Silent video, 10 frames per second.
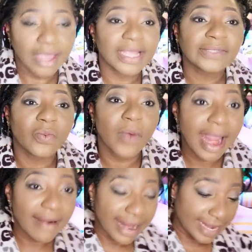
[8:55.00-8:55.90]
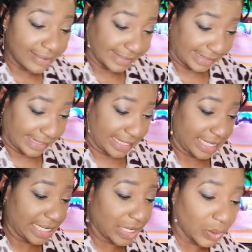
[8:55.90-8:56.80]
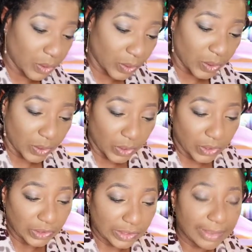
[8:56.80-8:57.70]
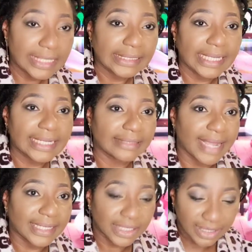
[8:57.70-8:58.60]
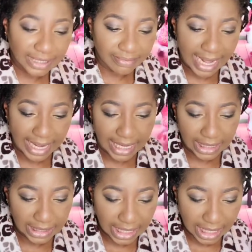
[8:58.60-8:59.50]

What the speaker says: I'm going to wear red lipstick. You know? Somebody said it's my trademark.